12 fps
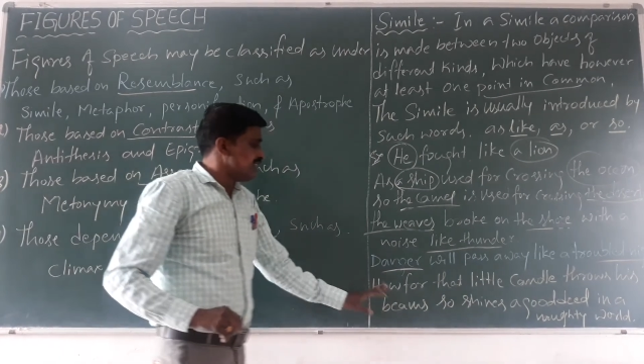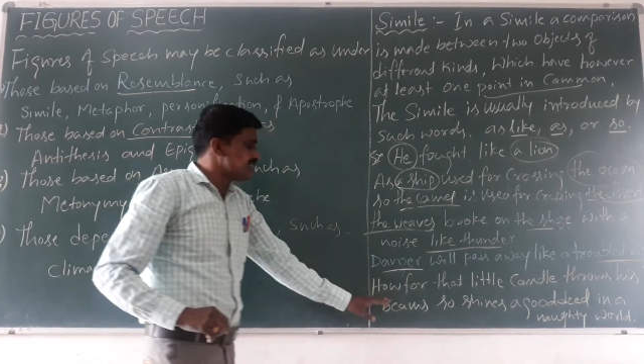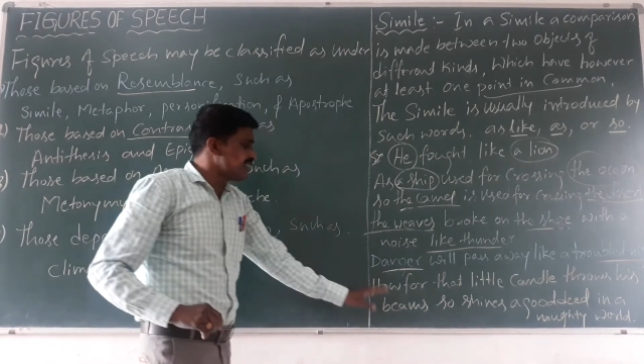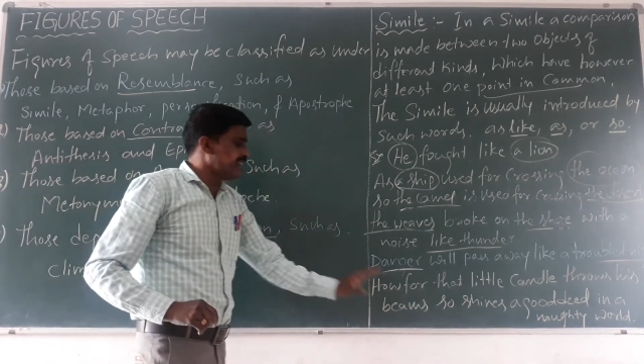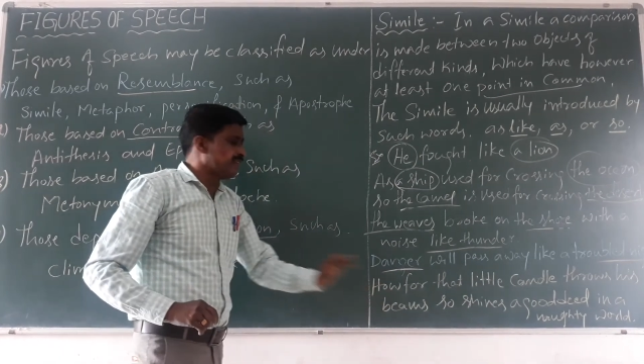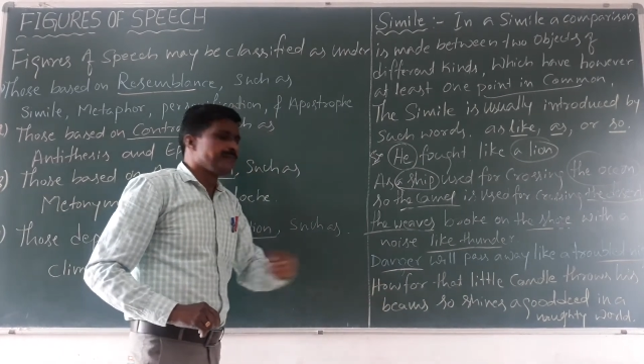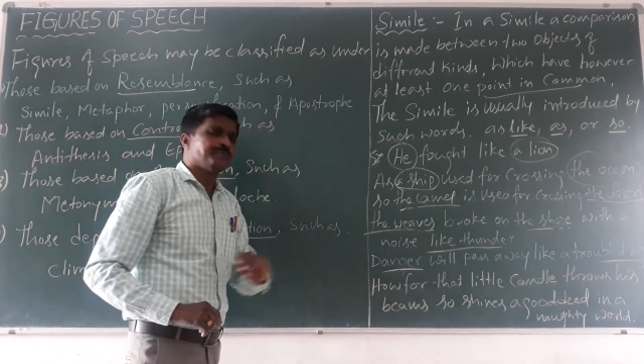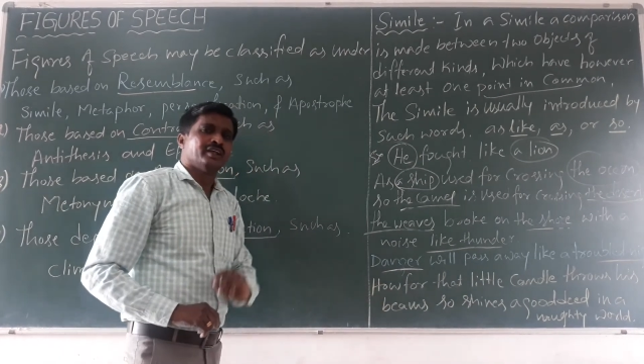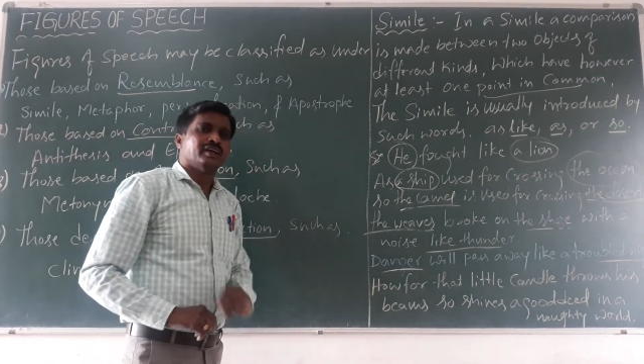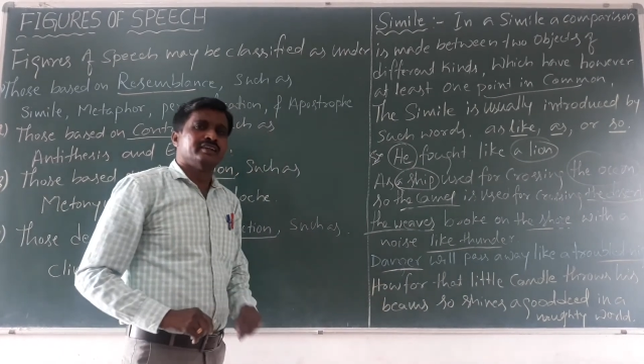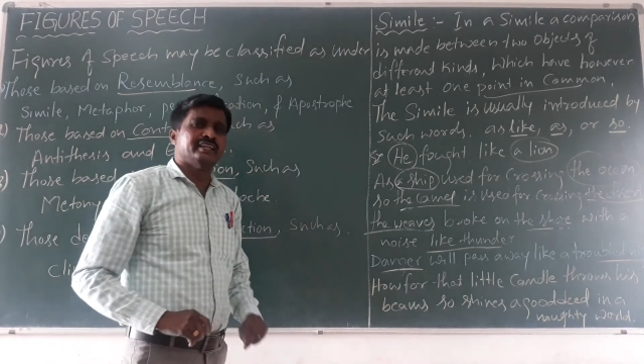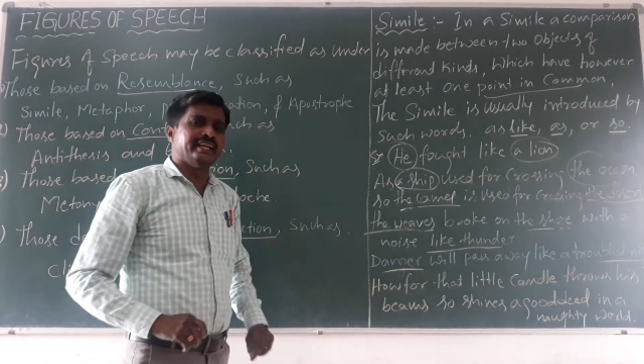See,
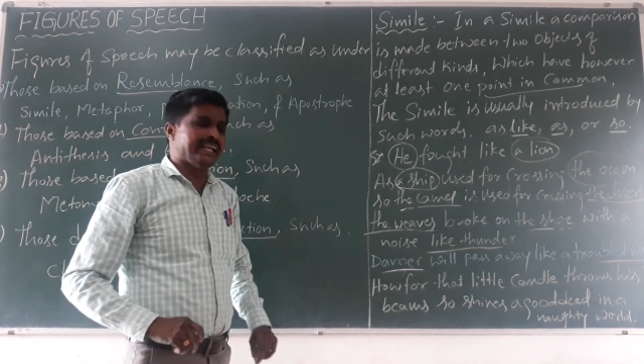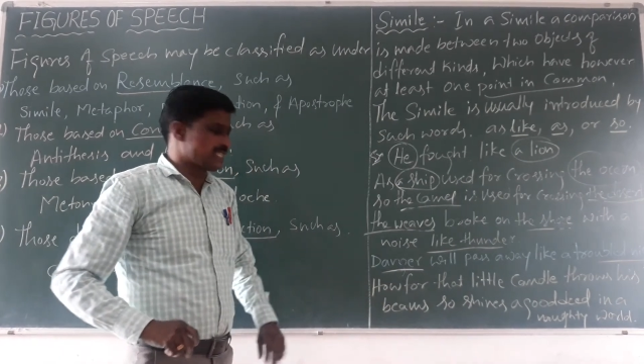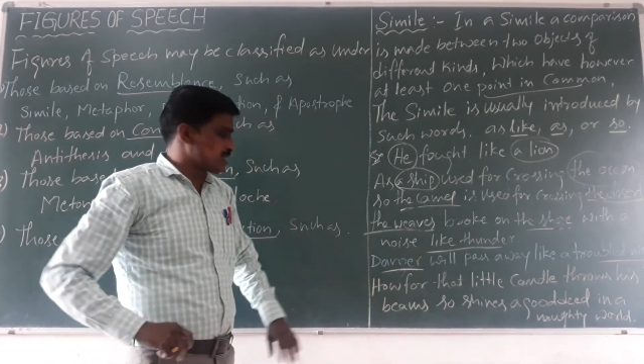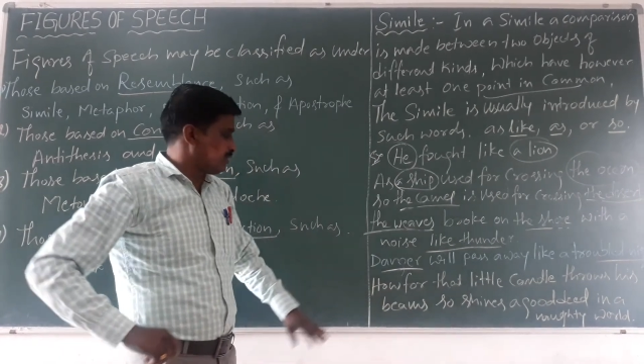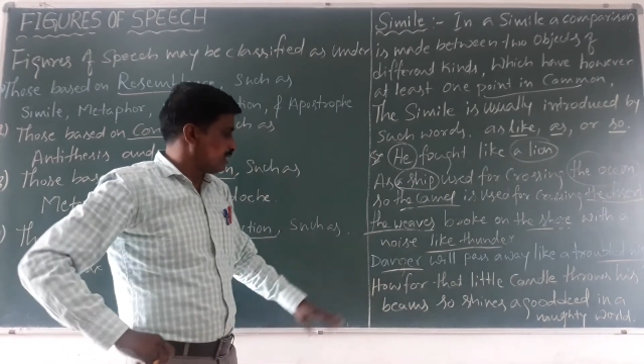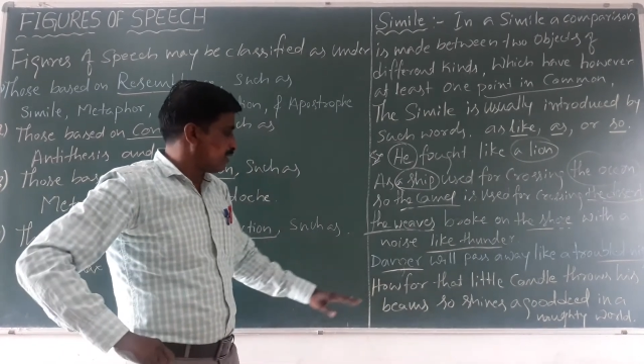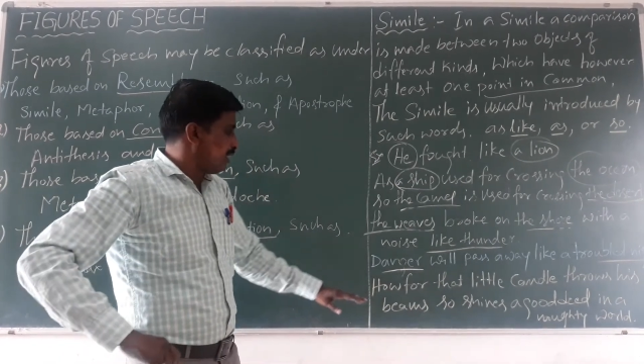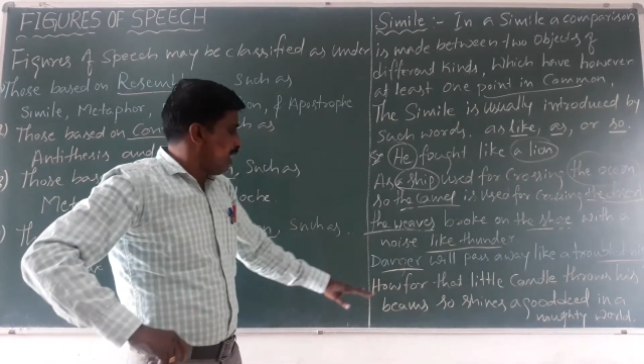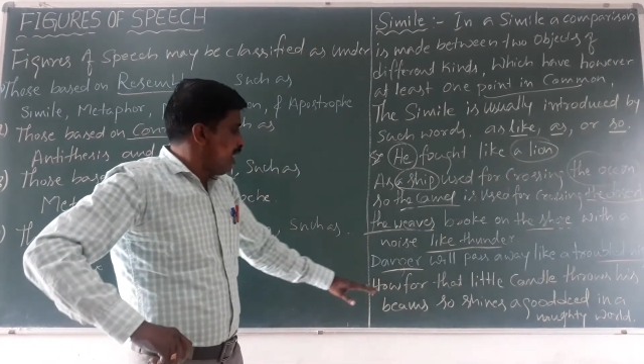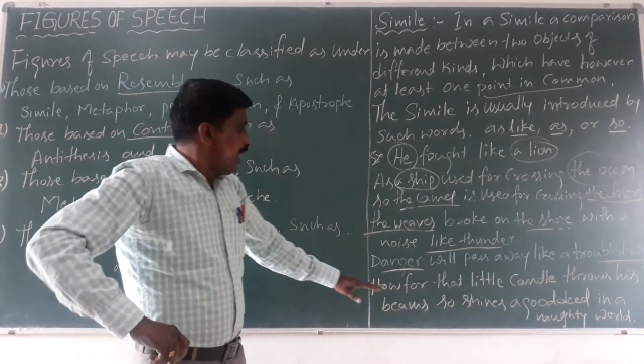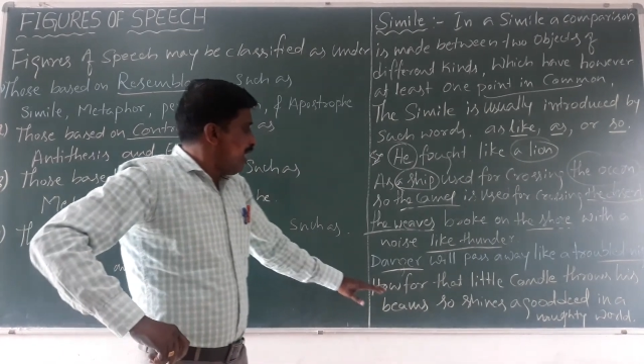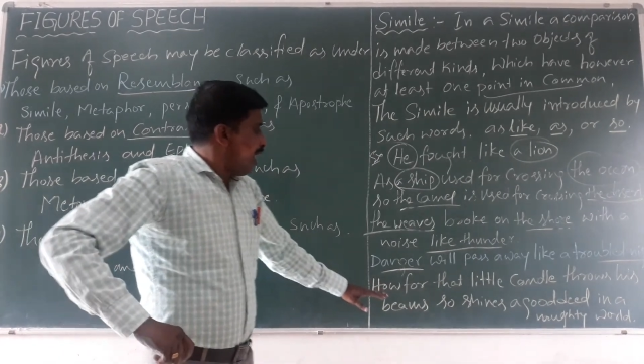the next one.
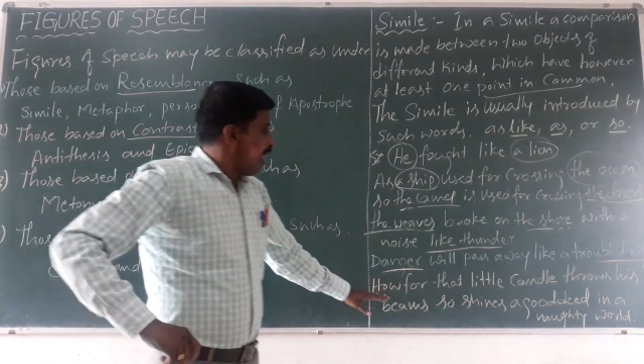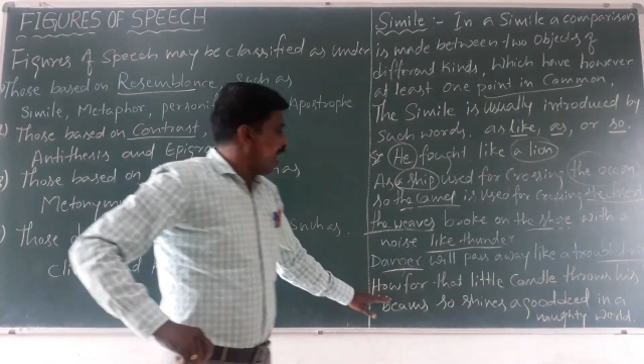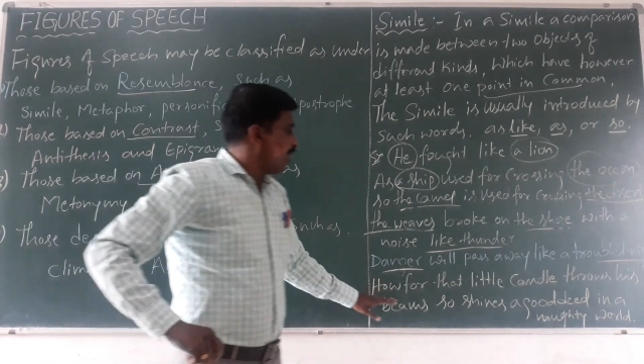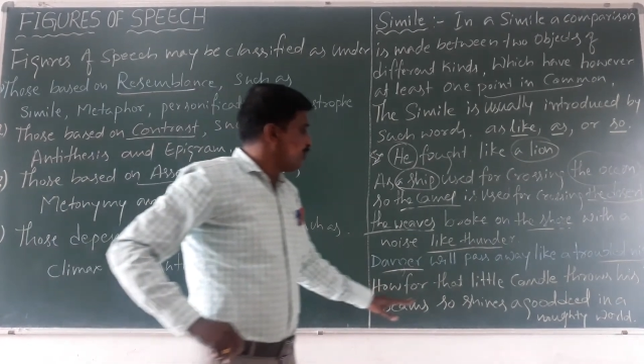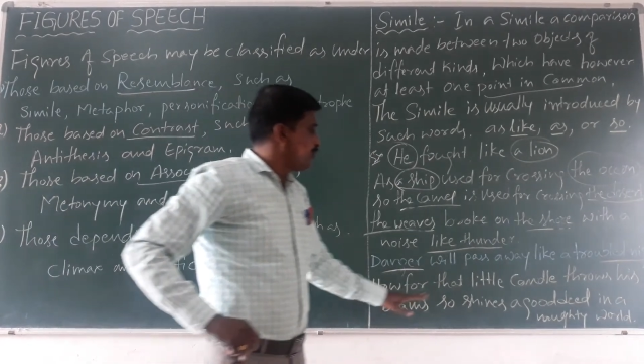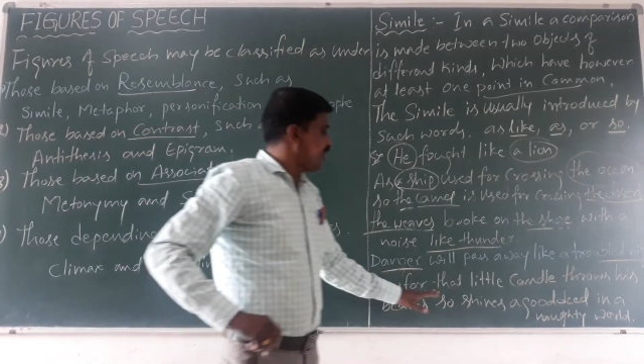How